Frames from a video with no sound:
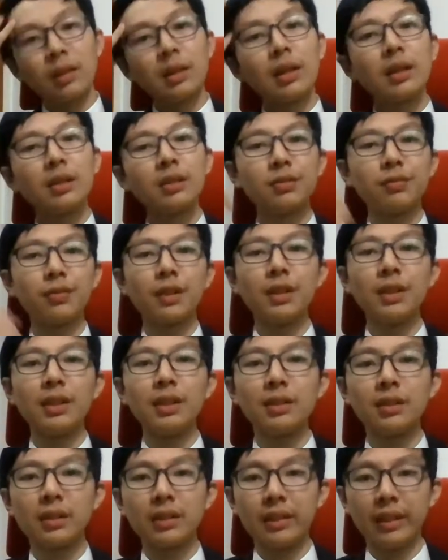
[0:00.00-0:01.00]
It's very
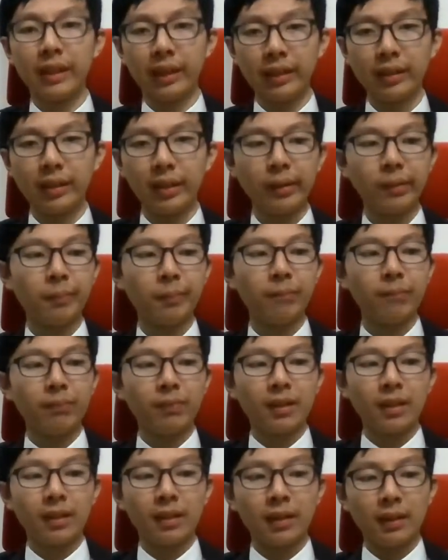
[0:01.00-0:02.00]
entertaining,
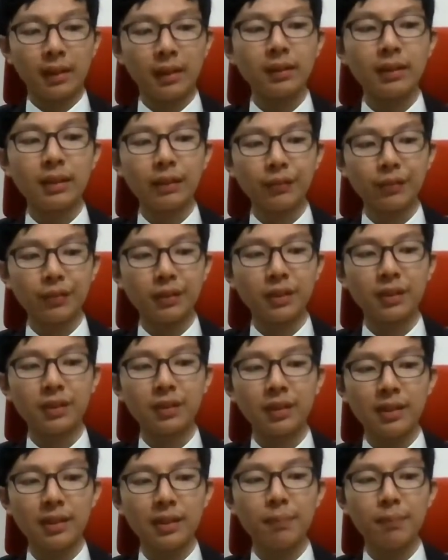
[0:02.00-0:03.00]

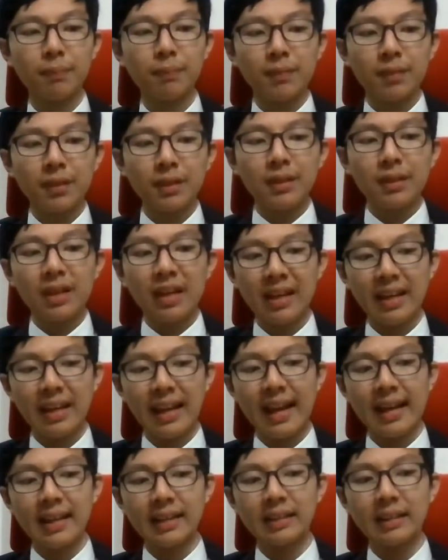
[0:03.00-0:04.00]
definitely.
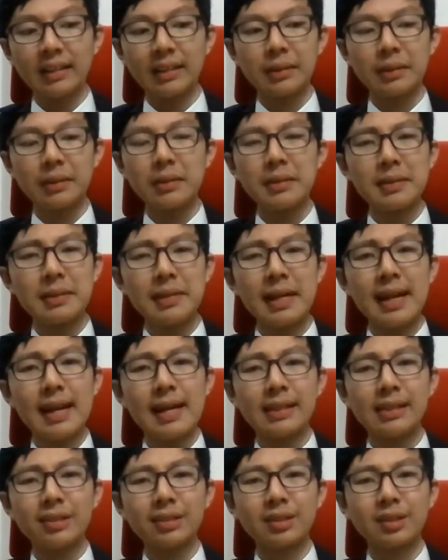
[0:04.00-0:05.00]
Yeah, and yeah,
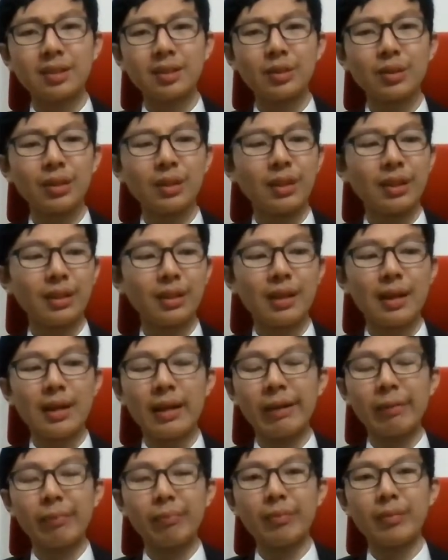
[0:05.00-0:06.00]
I just enjoyed it.
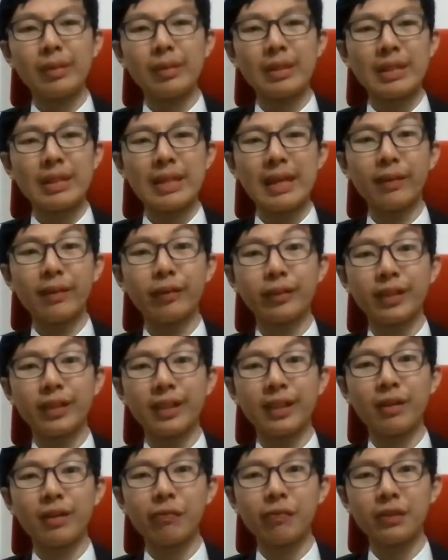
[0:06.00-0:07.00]
Um, 9 of
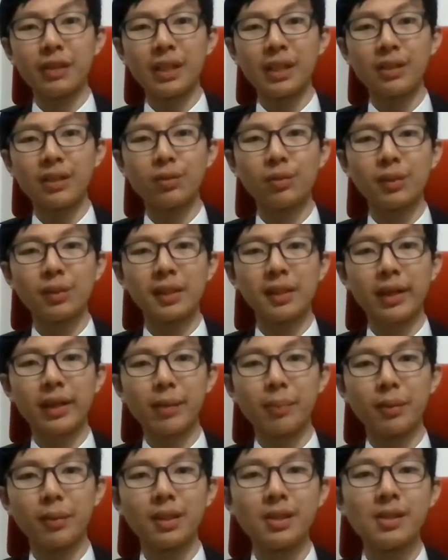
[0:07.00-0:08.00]
10 out of 10 would
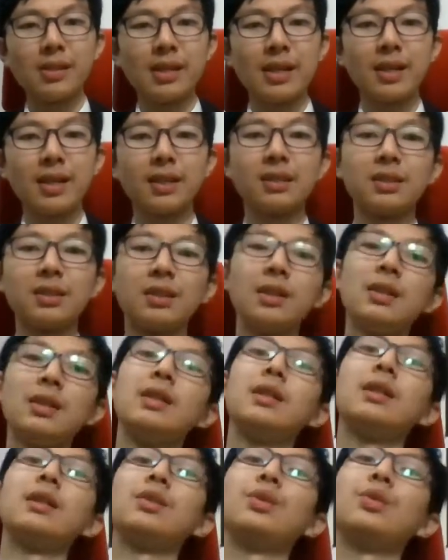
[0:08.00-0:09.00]
recommend it. yes.
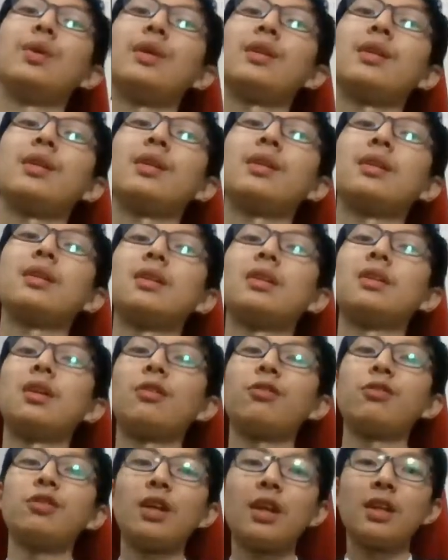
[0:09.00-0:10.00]
Do I think it
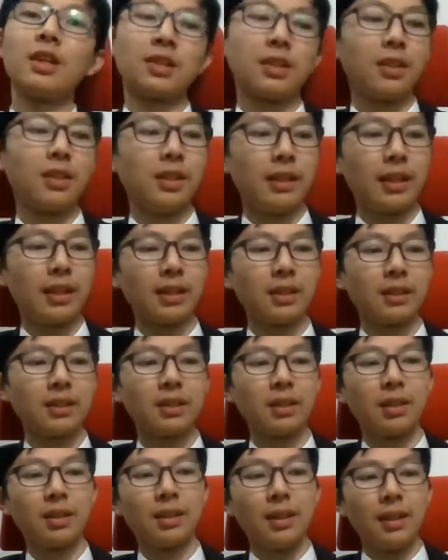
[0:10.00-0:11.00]
deserves the Oscar?
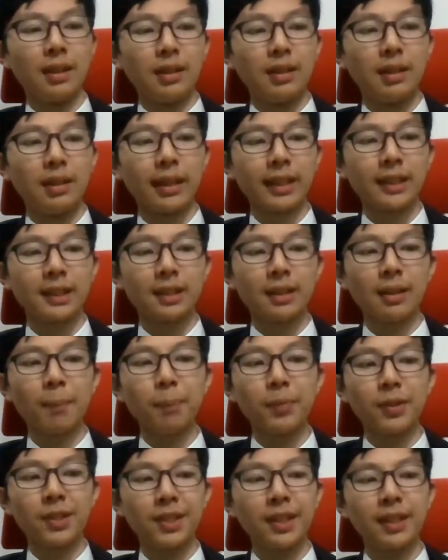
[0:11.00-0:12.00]
Yes. Next
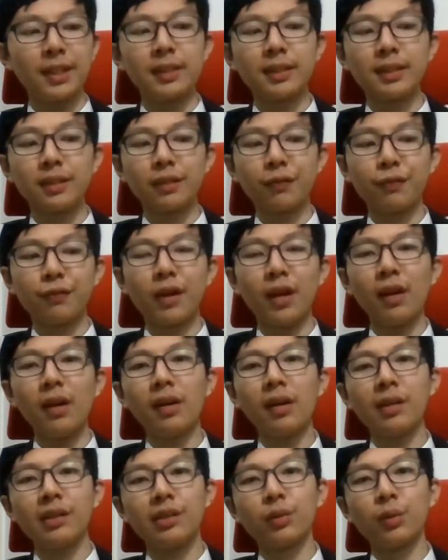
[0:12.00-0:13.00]
up, Chariots of Fire,
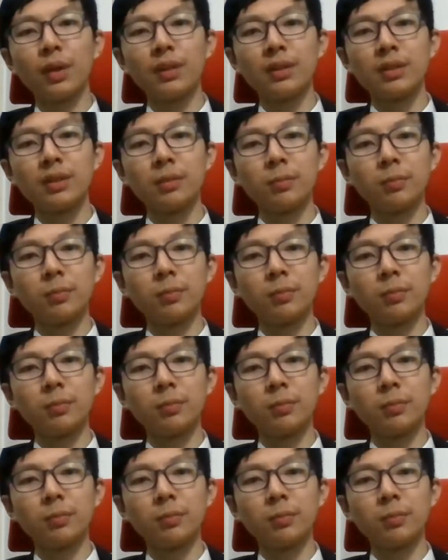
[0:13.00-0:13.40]
otherwise the